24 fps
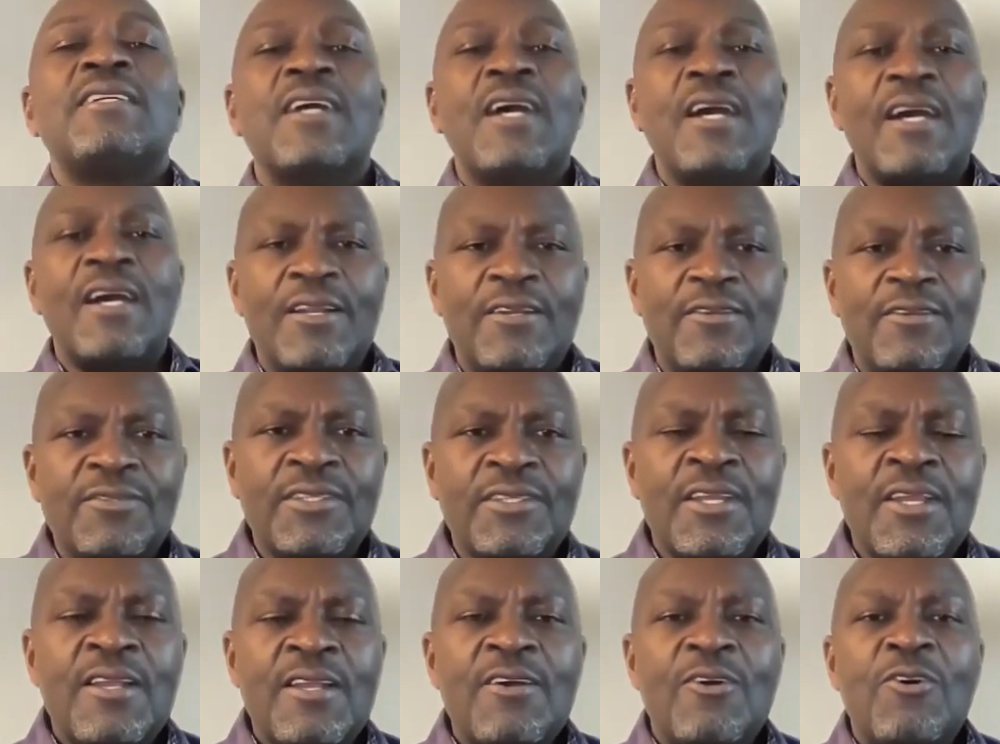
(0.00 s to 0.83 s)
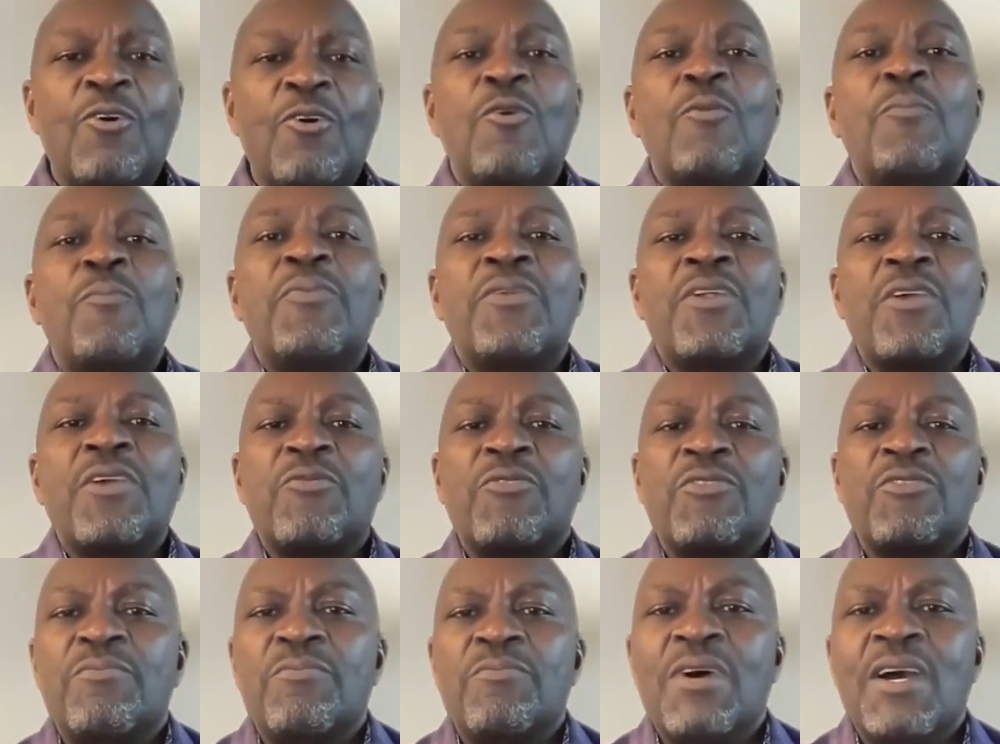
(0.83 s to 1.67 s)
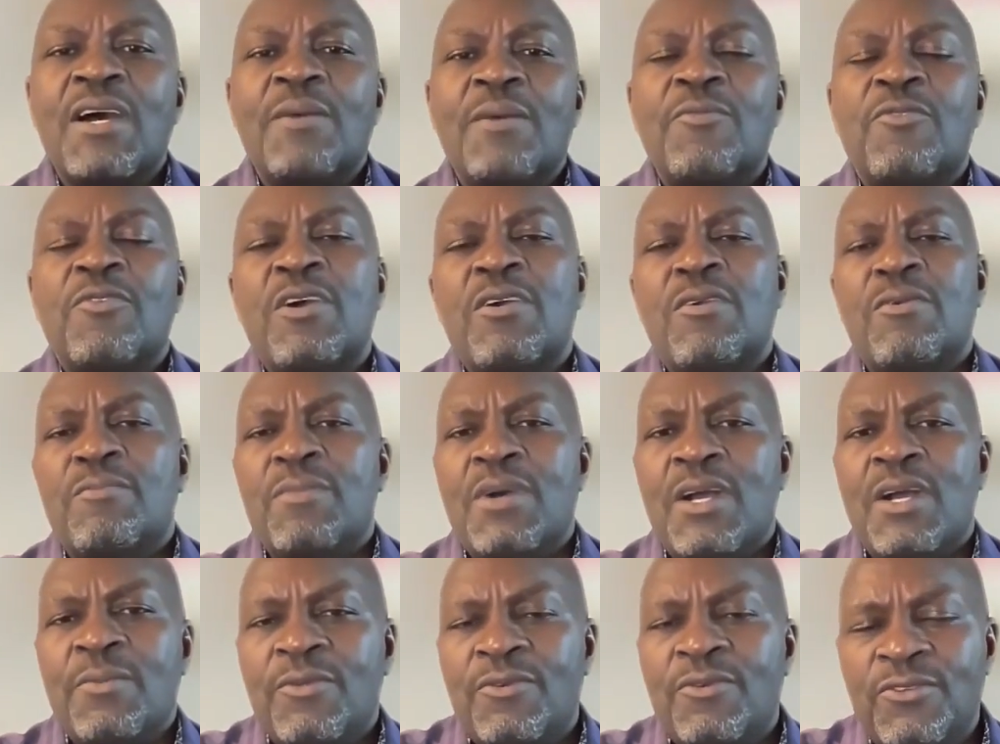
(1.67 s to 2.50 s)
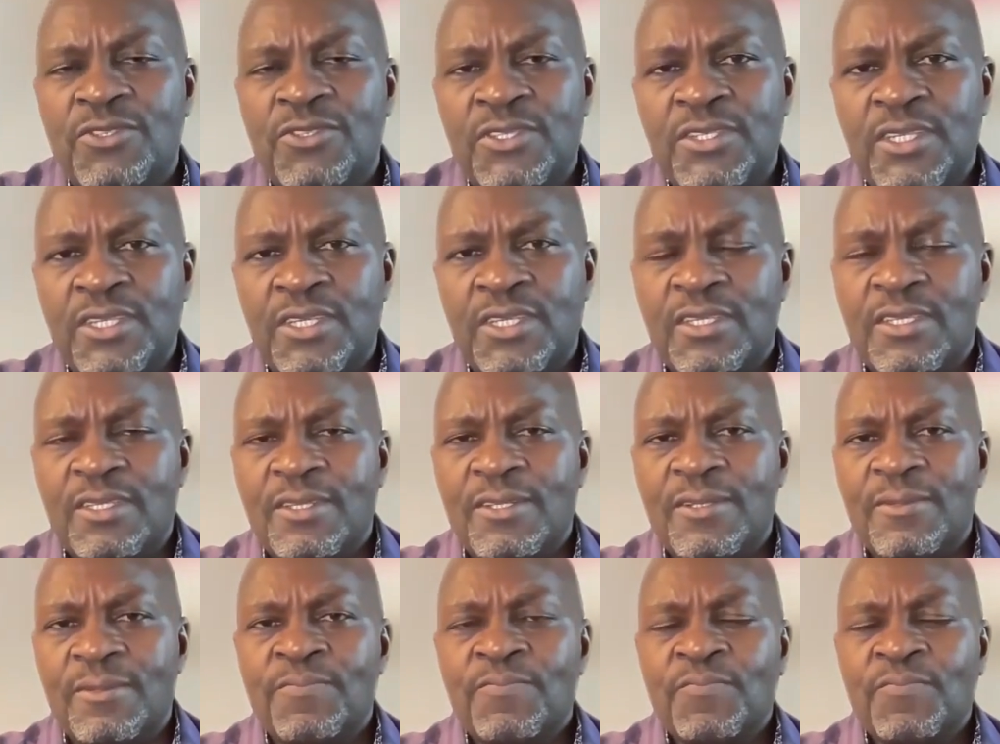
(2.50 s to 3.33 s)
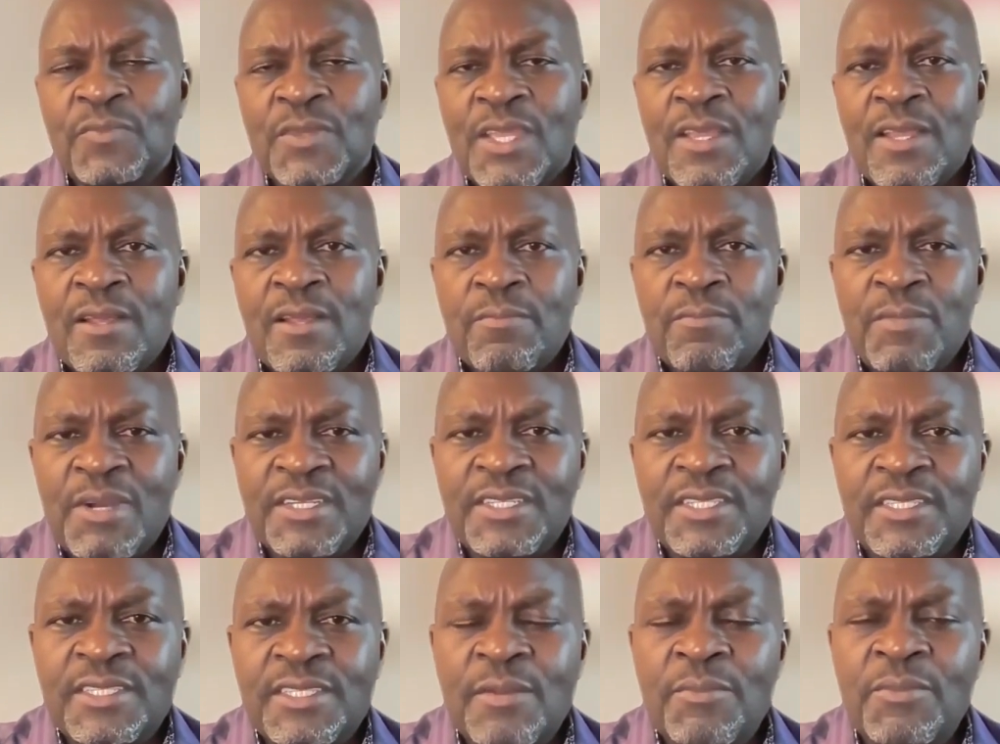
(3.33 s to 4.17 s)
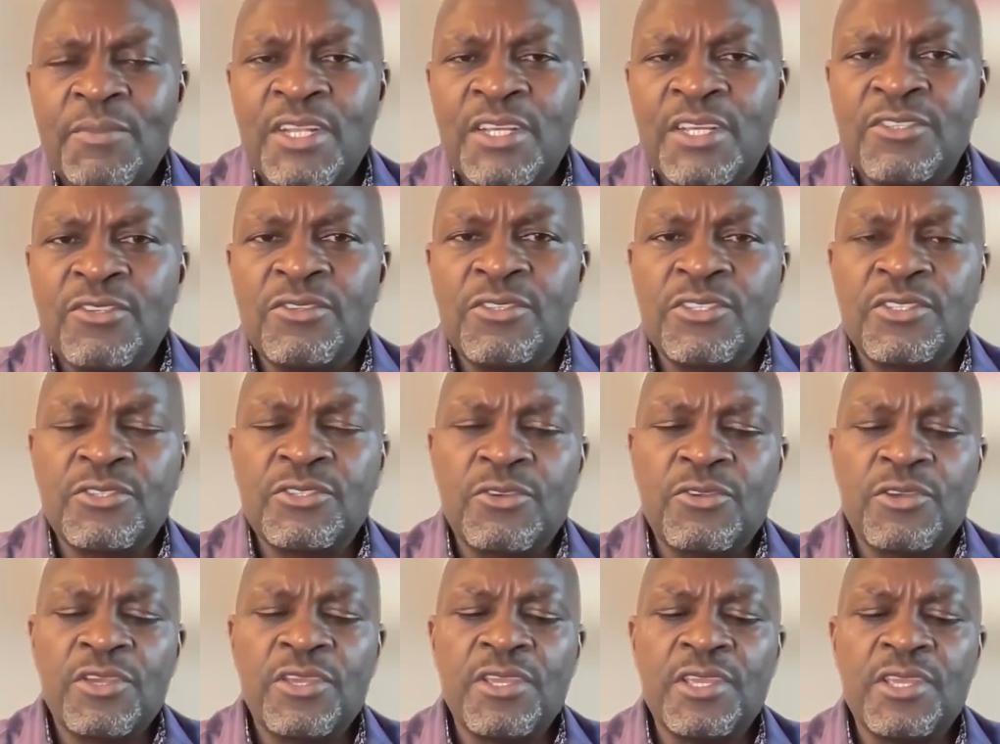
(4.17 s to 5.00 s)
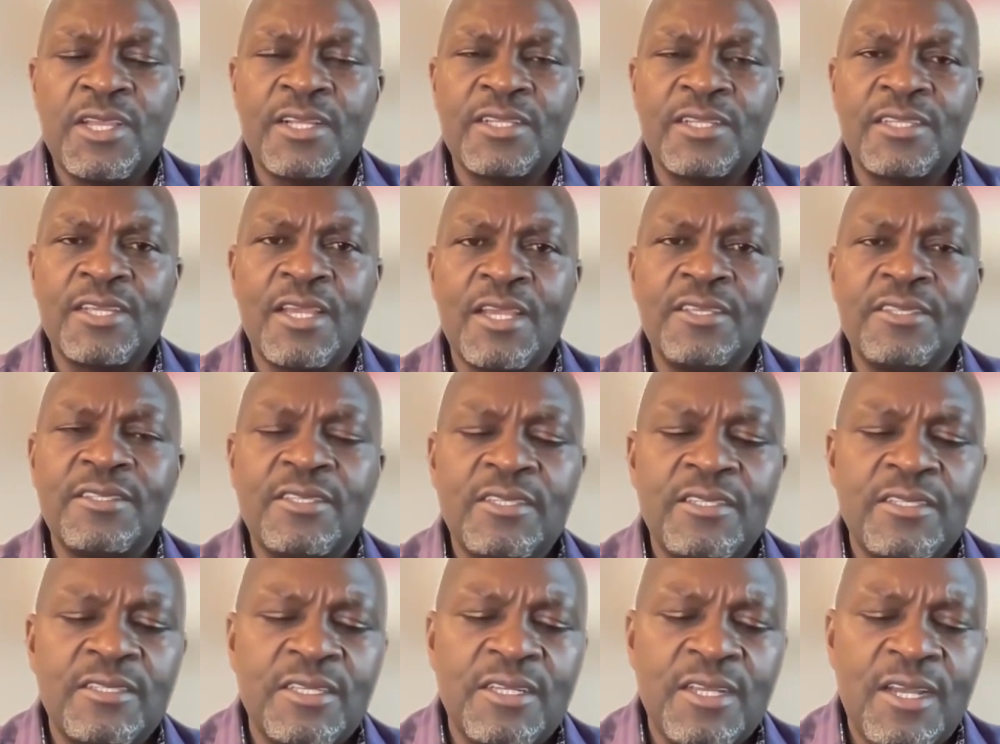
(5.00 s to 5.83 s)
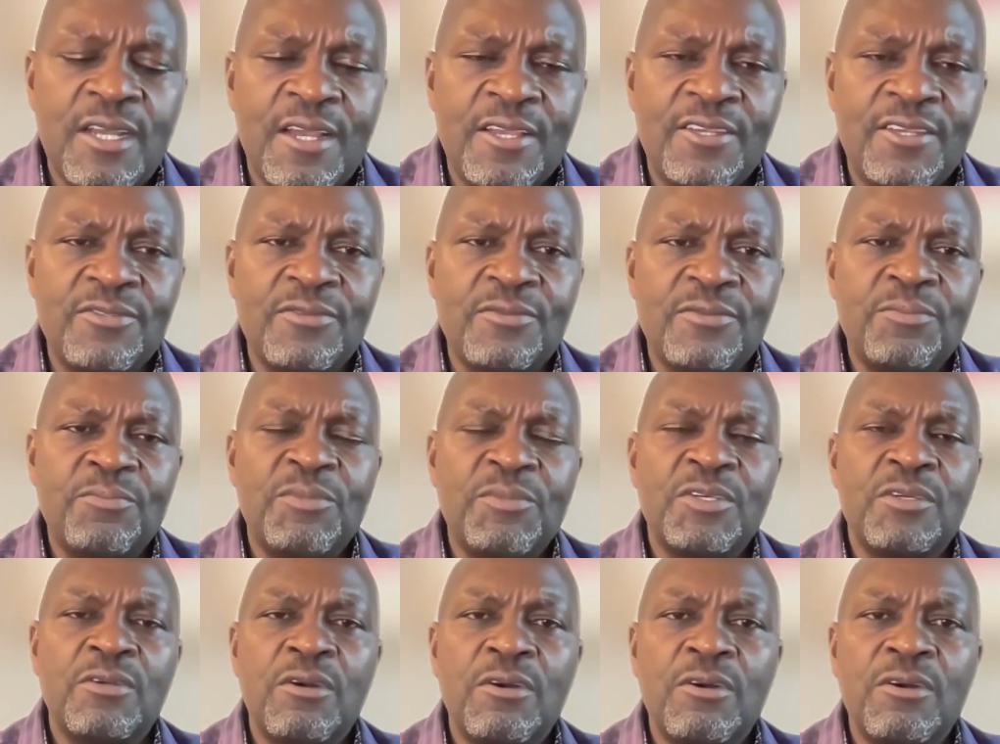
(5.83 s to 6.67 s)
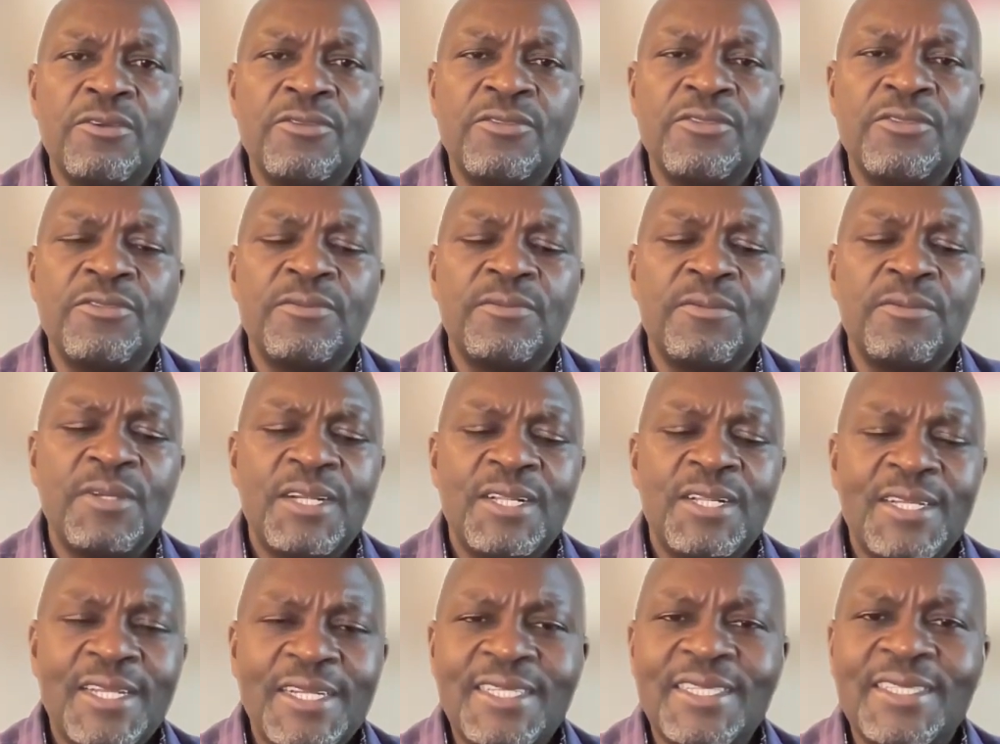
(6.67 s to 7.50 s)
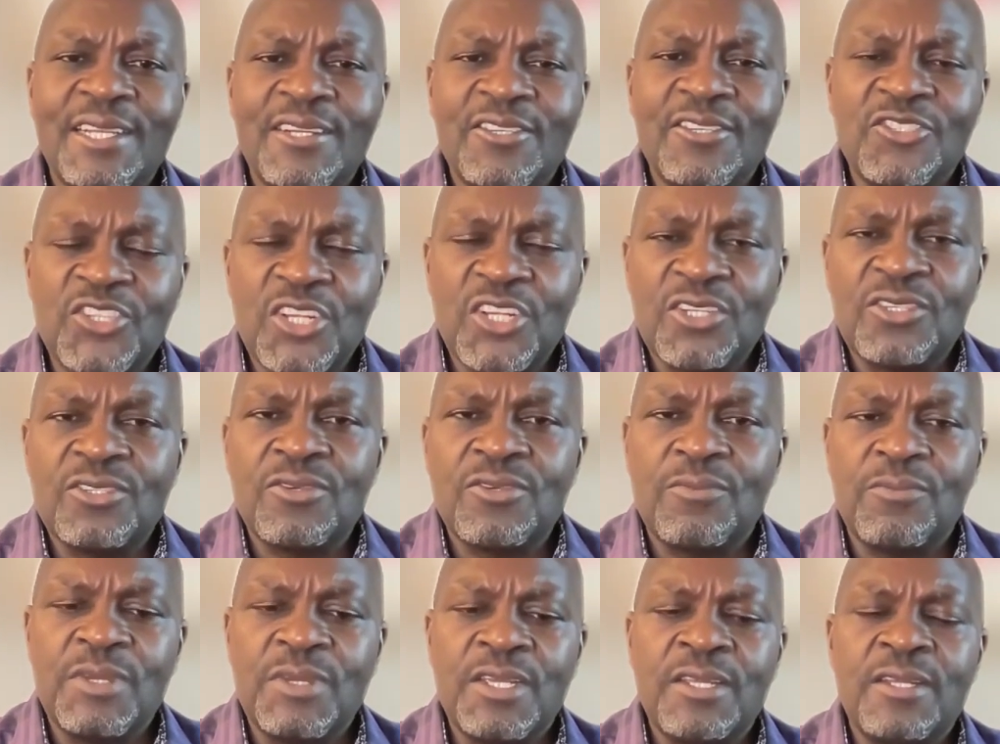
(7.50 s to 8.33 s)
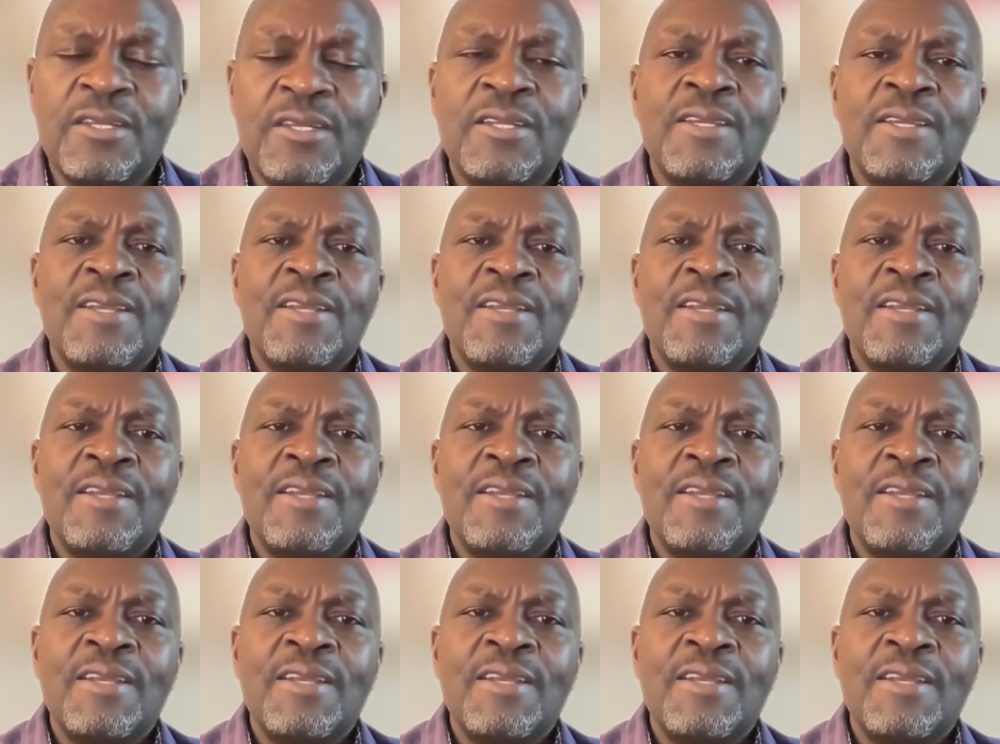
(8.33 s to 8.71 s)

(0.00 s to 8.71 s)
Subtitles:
girls or play with mom while mom was digging. But determination story here ties in, guys, because, ladies and gentlemen,